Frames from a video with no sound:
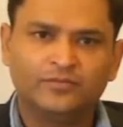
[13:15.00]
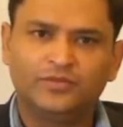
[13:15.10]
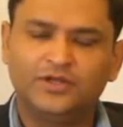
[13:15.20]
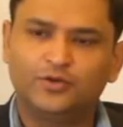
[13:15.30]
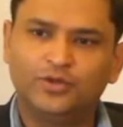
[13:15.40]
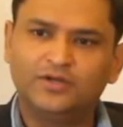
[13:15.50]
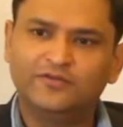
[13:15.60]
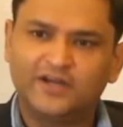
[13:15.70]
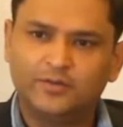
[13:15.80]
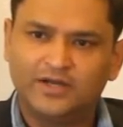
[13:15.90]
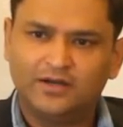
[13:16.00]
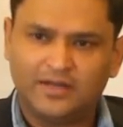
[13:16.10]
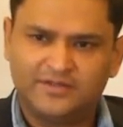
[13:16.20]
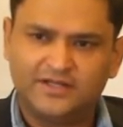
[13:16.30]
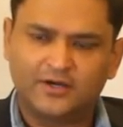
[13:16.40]
They're doing very well.
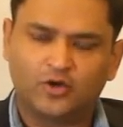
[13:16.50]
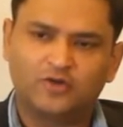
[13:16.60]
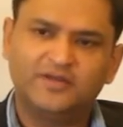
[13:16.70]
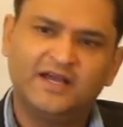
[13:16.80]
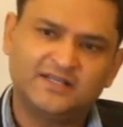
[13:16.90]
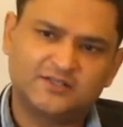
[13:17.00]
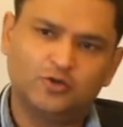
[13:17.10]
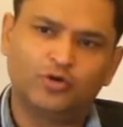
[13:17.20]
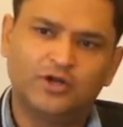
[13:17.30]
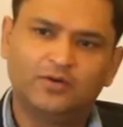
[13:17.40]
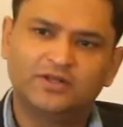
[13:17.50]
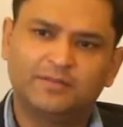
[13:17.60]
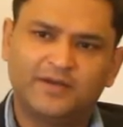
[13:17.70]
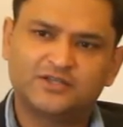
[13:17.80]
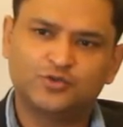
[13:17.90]
I mean, their economy has slowed down in the
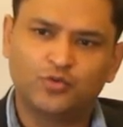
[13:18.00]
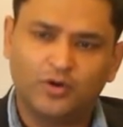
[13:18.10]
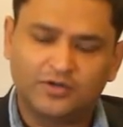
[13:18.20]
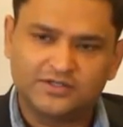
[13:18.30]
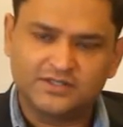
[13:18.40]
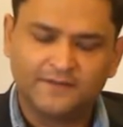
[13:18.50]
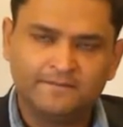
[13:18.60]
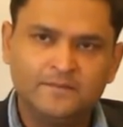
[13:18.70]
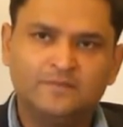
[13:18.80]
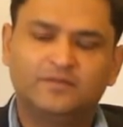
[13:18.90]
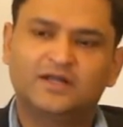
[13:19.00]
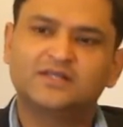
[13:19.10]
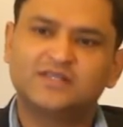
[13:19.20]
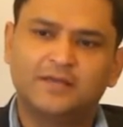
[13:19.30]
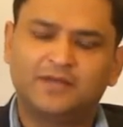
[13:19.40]
past 2 quarters, but at
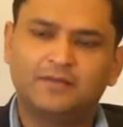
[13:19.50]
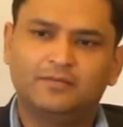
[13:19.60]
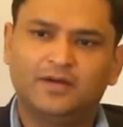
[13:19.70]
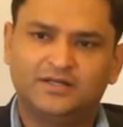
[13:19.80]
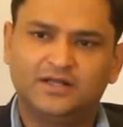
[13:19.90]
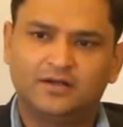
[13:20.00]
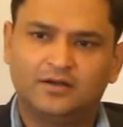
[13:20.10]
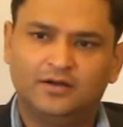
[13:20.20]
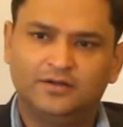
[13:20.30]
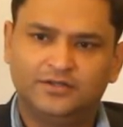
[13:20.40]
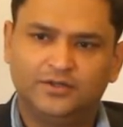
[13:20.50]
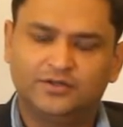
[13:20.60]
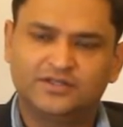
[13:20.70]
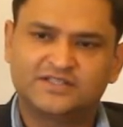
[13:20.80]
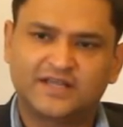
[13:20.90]
the same time, I think they're
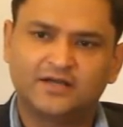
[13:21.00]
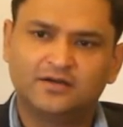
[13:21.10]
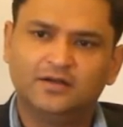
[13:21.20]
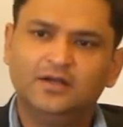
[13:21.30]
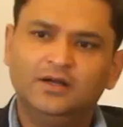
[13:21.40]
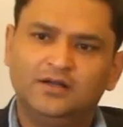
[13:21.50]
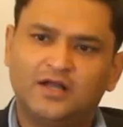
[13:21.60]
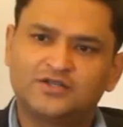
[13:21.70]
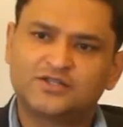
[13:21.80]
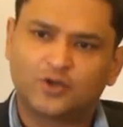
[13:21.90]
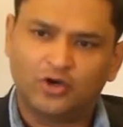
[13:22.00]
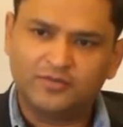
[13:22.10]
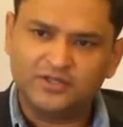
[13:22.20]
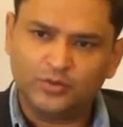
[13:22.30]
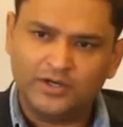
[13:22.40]
the second largest
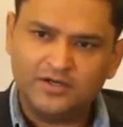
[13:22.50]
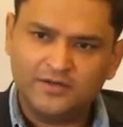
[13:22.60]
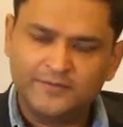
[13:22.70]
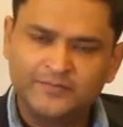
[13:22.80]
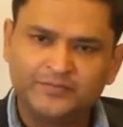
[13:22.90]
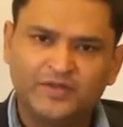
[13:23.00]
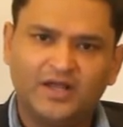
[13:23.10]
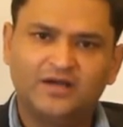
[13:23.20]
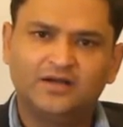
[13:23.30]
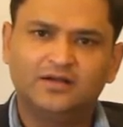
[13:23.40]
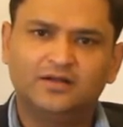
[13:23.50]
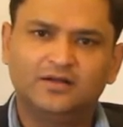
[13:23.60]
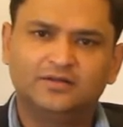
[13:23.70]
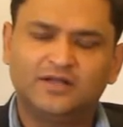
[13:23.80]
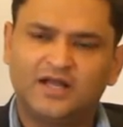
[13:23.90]
economy in the world. And
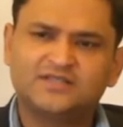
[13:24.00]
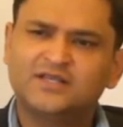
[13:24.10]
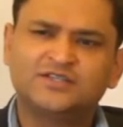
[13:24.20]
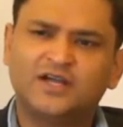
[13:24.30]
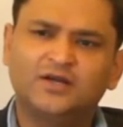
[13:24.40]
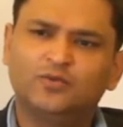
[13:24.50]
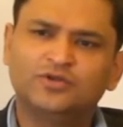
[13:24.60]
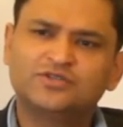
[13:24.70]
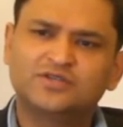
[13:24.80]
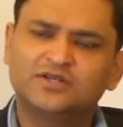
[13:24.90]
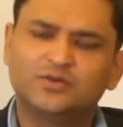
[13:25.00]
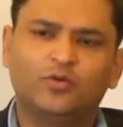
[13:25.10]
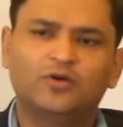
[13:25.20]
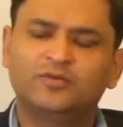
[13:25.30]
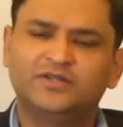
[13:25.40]
the last thing China wants is a
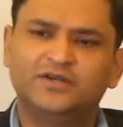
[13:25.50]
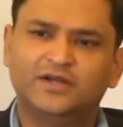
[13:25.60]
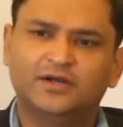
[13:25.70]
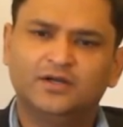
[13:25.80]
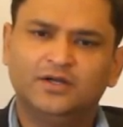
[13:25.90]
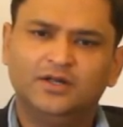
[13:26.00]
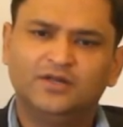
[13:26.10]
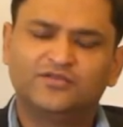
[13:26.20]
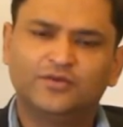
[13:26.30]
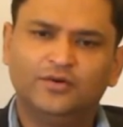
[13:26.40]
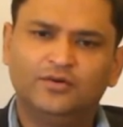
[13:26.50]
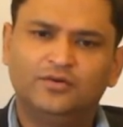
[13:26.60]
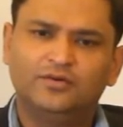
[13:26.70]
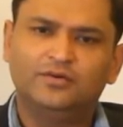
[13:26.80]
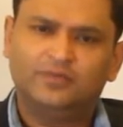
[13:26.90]
war with India.
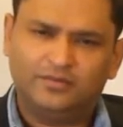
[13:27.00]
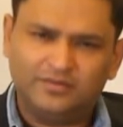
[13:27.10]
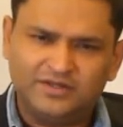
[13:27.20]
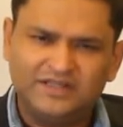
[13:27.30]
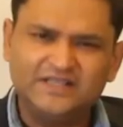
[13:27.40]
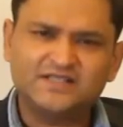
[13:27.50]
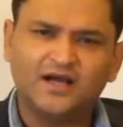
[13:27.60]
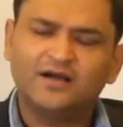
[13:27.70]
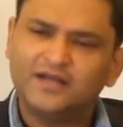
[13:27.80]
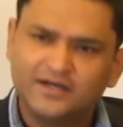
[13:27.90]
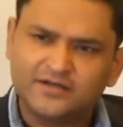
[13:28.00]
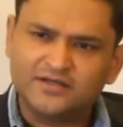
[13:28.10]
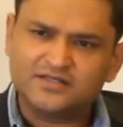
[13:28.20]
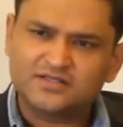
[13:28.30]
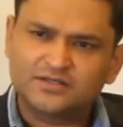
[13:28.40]
So these are
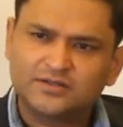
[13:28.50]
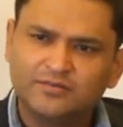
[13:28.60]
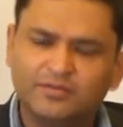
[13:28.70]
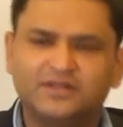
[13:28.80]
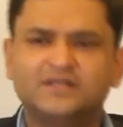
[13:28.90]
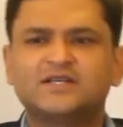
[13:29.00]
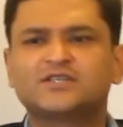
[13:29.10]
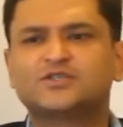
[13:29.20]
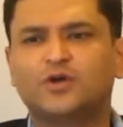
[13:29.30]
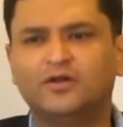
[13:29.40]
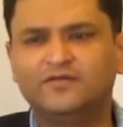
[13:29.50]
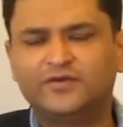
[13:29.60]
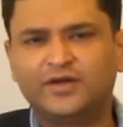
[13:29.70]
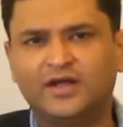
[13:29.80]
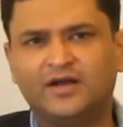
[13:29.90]
irritants, but these are
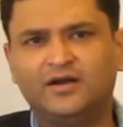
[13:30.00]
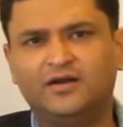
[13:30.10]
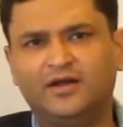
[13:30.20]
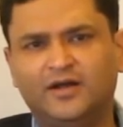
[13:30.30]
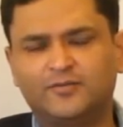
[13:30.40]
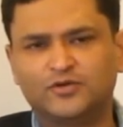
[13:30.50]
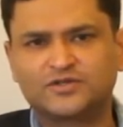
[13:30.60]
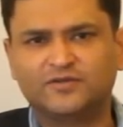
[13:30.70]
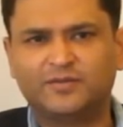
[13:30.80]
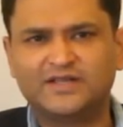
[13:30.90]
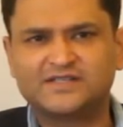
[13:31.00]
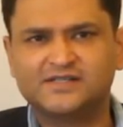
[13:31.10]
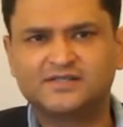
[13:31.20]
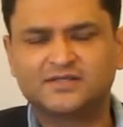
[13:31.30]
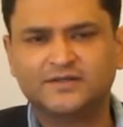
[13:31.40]
solved, and at most of the
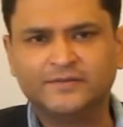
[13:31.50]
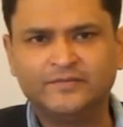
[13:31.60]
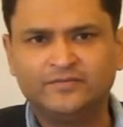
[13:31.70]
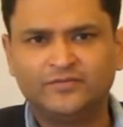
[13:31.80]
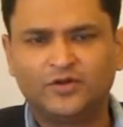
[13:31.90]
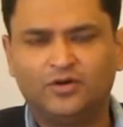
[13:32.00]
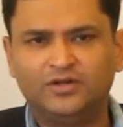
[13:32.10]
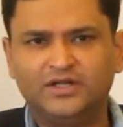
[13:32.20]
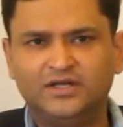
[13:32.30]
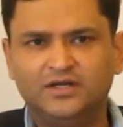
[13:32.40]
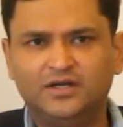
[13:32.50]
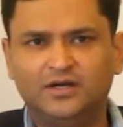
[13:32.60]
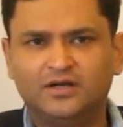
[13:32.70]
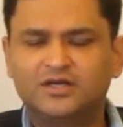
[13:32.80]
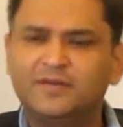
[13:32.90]
places on the
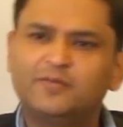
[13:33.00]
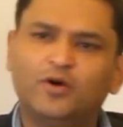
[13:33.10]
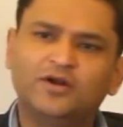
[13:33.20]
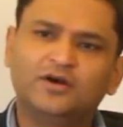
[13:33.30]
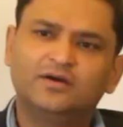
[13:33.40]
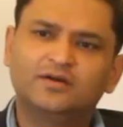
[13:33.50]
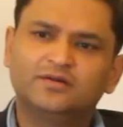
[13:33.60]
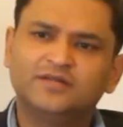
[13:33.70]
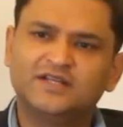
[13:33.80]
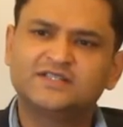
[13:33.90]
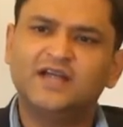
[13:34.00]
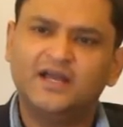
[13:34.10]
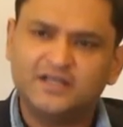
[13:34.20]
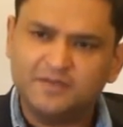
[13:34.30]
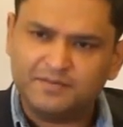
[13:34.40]
Tibet border, there is the
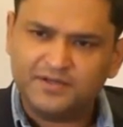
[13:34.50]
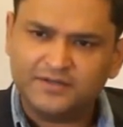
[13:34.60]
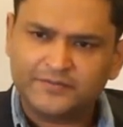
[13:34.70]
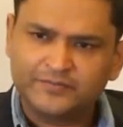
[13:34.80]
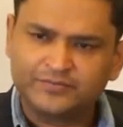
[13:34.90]
ITBP.